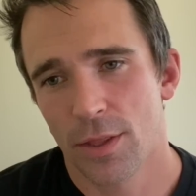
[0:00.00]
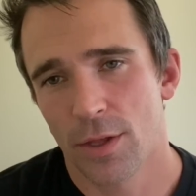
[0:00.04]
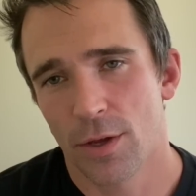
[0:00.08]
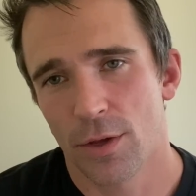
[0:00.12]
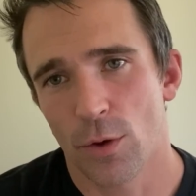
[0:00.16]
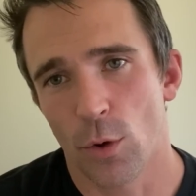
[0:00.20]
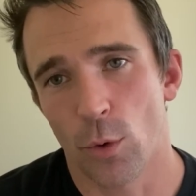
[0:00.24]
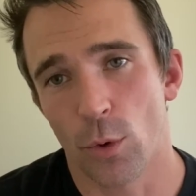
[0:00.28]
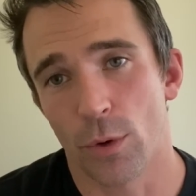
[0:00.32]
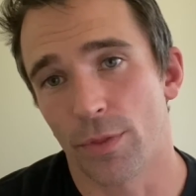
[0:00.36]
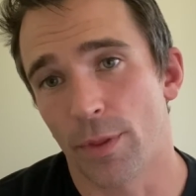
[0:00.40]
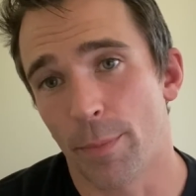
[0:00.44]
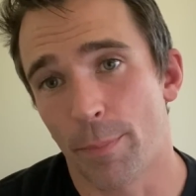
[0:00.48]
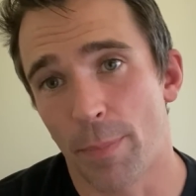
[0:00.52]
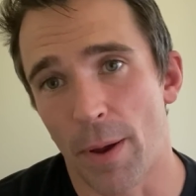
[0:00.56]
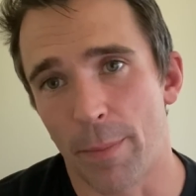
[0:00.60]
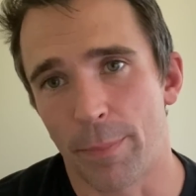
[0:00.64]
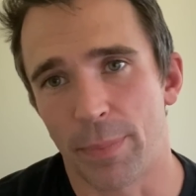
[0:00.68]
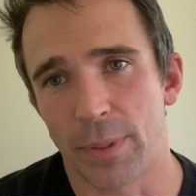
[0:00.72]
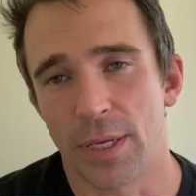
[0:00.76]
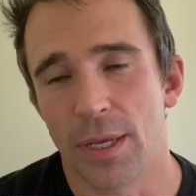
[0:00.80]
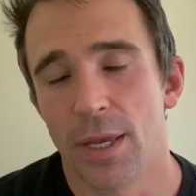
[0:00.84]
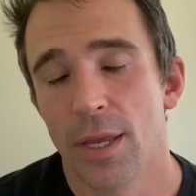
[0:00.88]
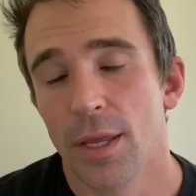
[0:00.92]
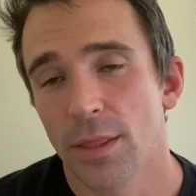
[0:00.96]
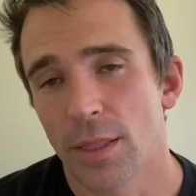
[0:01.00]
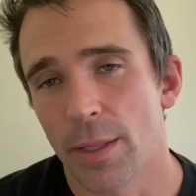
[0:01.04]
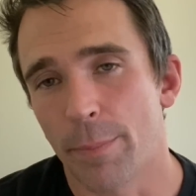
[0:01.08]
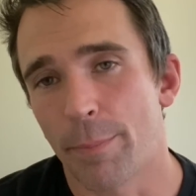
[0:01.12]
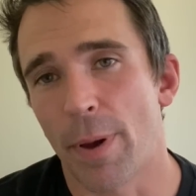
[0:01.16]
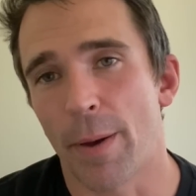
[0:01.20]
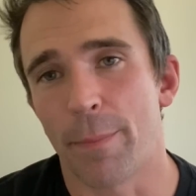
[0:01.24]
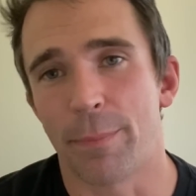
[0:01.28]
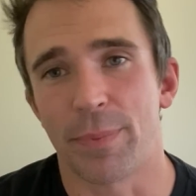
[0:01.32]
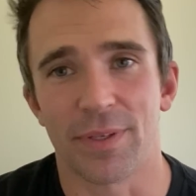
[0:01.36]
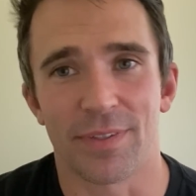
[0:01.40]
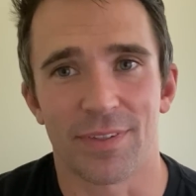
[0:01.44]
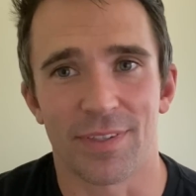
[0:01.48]
or the puppy. The
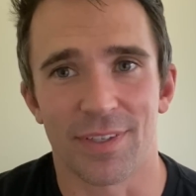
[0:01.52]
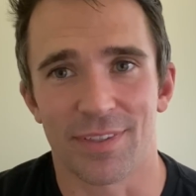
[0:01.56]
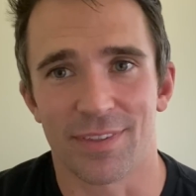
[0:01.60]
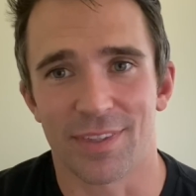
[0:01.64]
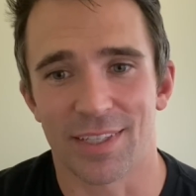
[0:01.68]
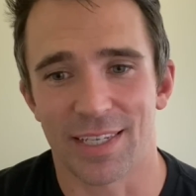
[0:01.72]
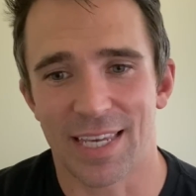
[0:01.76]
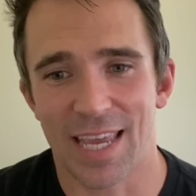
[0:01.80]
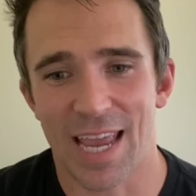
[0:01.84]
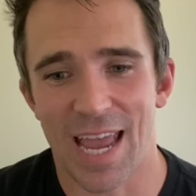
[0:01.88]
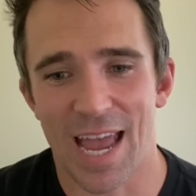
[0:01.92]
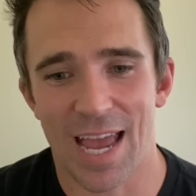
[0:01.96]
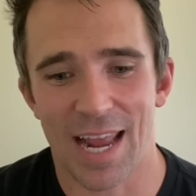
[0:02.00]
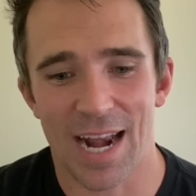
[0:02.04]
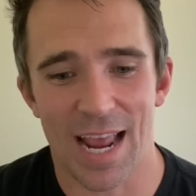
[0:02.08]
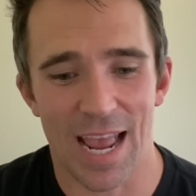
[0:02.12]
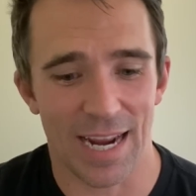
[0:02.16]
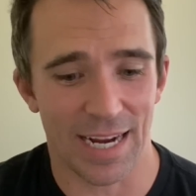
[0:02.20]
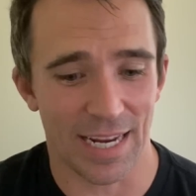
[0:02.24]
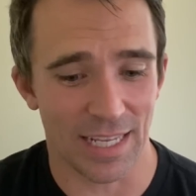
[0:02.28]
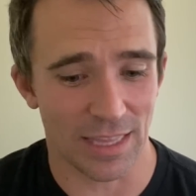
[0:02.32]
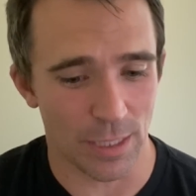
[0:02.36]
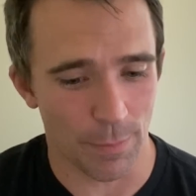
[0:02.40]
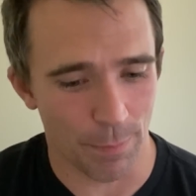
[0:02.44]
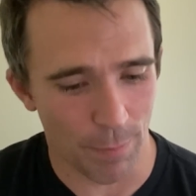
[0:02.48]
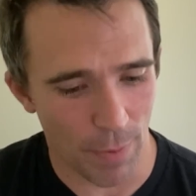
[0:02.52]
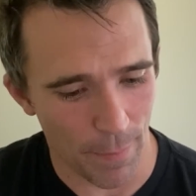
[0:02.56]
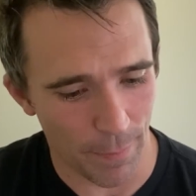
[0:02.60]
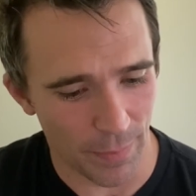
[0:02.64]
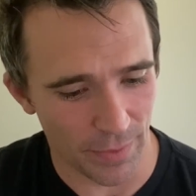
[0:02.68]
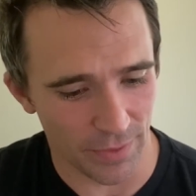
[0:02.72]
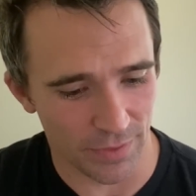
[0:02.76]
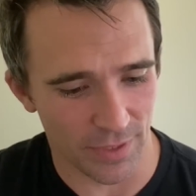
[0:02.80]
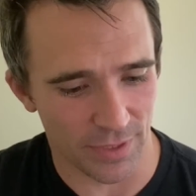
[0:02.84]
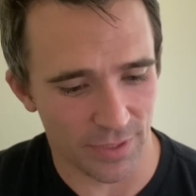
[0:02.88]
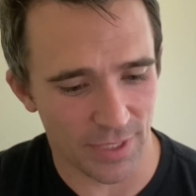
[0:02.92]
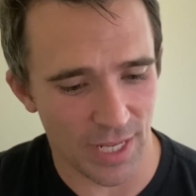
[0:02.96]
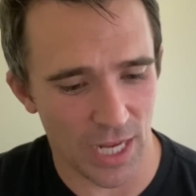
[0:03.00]
puppy sees the cat, I get the
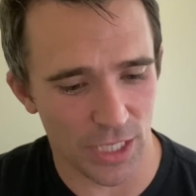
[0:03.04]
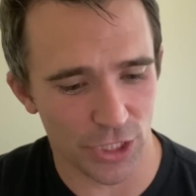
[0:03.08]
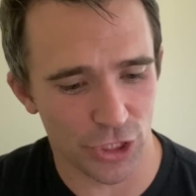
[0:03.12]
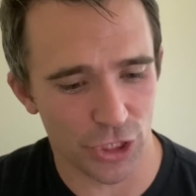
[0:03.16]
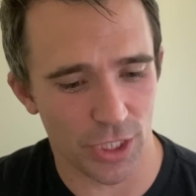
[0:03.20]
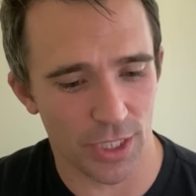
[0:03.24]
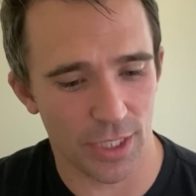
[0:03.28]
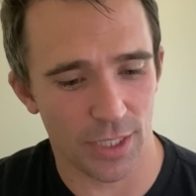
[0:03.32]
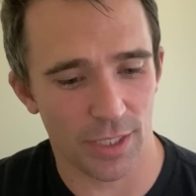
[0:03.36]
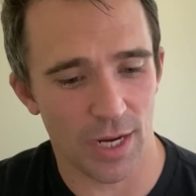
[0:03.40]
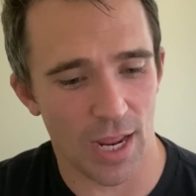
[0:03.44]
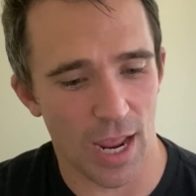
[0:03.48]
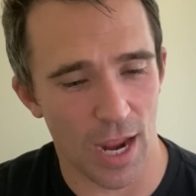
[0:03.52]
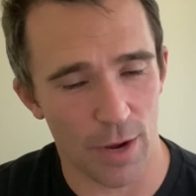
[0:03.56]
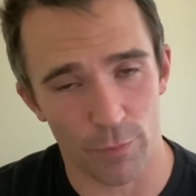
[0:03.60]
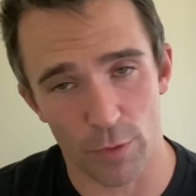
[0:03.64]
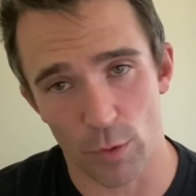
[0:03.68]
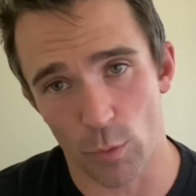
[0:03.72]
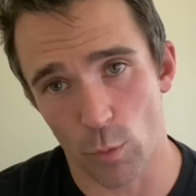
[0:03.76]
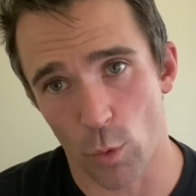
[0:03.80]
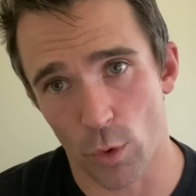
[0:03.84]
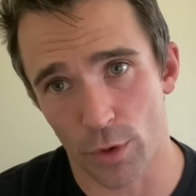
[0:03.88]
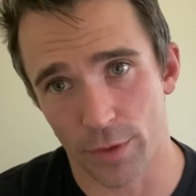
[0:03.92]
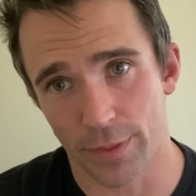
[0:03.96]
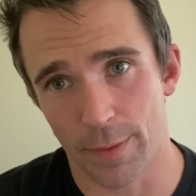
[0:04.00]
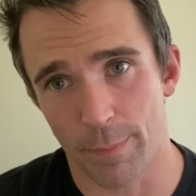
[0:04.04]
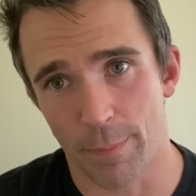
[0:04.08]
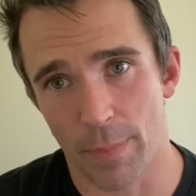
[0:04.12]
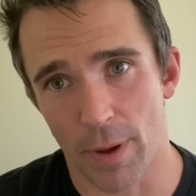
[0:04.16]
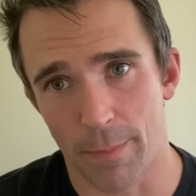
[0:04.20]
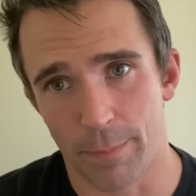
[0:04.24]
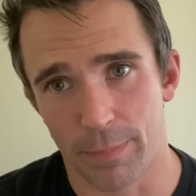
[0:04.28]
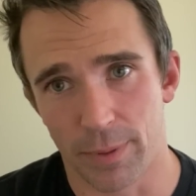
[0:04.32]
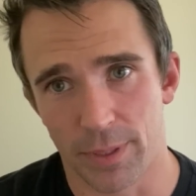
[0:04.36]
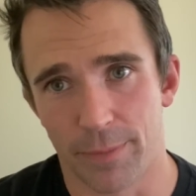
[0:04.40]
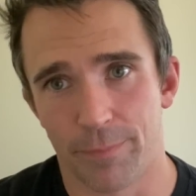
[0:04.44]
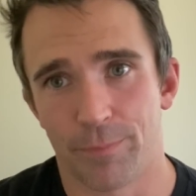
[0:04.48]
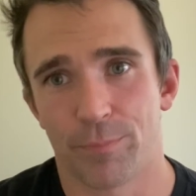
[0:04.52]
puppy's attention, I reward the
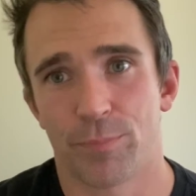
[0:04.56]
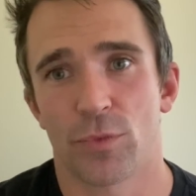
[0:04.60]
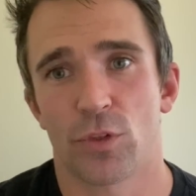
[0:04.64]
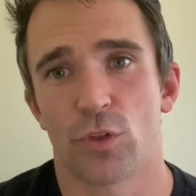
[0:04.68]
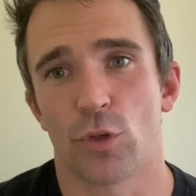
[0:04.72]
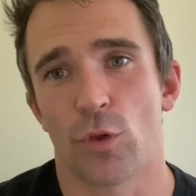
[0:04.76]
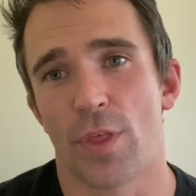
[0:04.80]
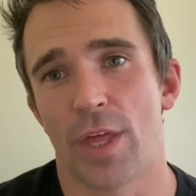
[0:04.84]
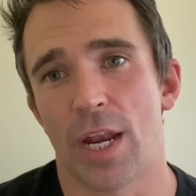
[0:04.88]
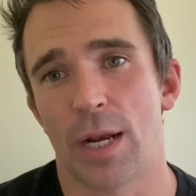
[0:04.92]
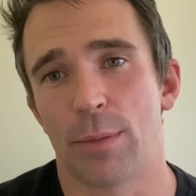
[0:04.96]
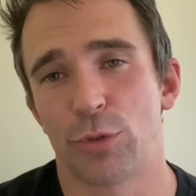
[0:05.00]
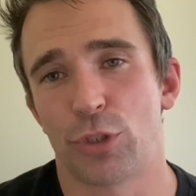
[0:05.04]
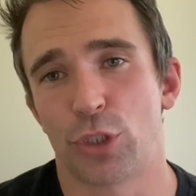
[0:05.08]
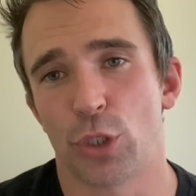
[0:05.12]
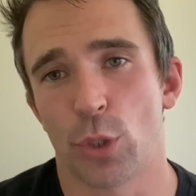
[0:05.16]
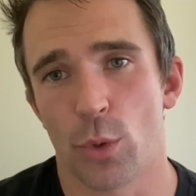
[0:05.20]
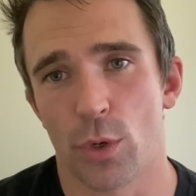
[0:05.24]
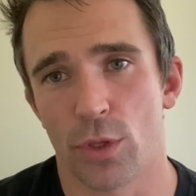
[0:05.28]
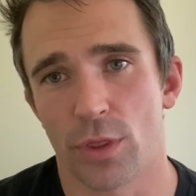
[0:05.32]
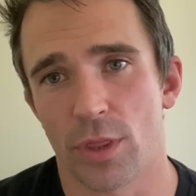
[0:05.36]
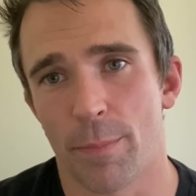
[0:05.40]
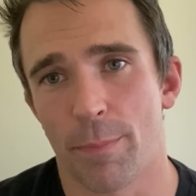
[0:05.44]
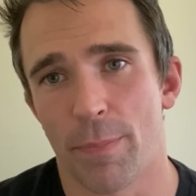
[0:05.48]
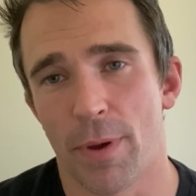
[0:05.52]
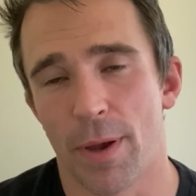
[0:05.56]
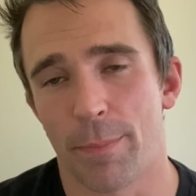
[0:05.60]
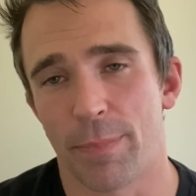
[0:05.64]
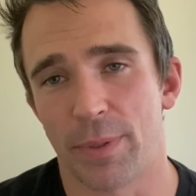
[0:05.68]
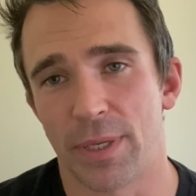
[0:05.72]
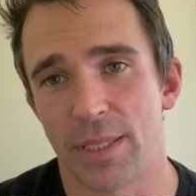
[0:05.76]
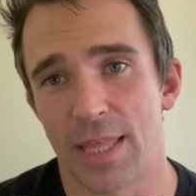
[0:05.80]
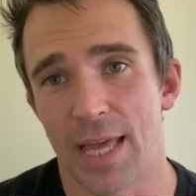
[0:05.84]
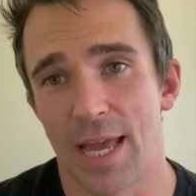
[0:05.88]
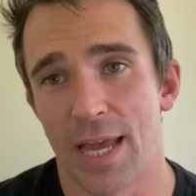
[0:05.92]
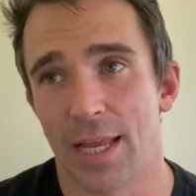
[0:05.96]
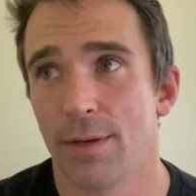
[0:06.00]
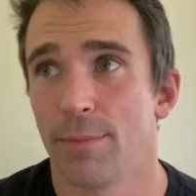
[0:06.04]
puppy. So then I'm showing the
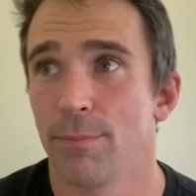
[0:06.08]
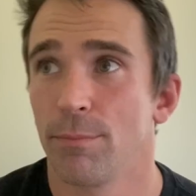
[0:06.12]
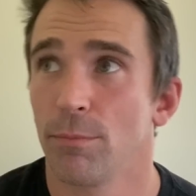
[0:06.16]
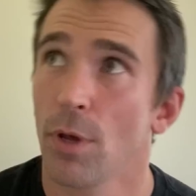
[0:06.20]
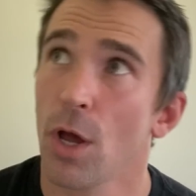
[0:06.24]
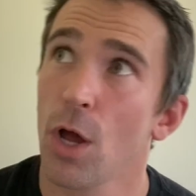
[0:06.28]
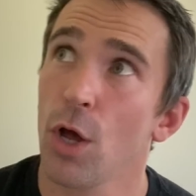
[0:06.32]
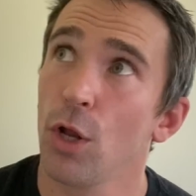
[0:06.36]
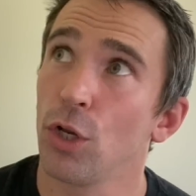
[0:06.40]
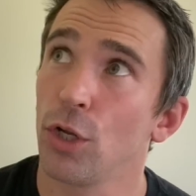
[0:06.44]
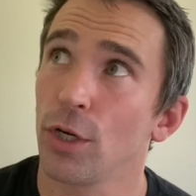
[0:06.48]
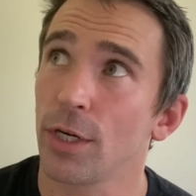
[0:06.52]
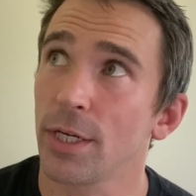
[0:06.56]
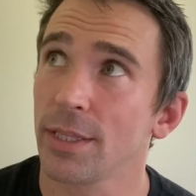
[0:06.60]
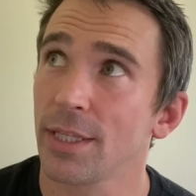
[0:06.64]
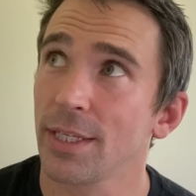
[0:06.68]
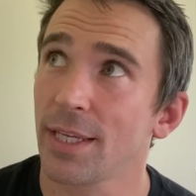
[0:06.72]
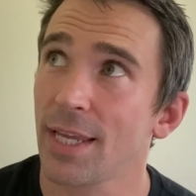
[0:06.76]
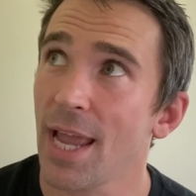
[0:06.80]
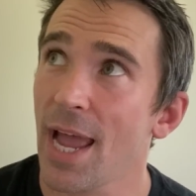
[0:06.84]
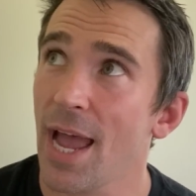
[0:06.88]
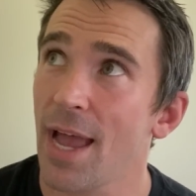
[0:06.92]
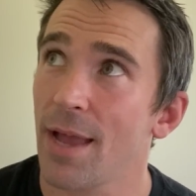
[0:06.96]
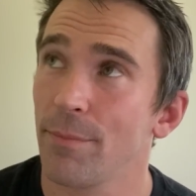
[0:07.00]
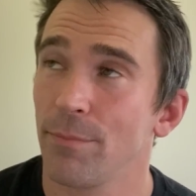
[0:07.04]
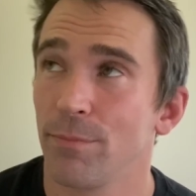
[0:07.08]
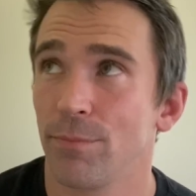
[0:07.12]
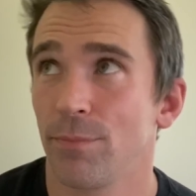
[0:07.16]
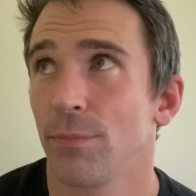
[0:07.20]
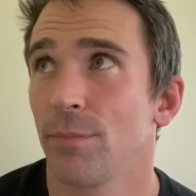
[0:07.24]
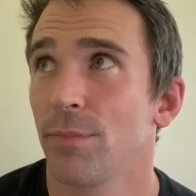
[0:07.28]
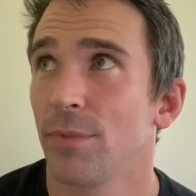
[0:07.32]
puppy that oh, look at the cat.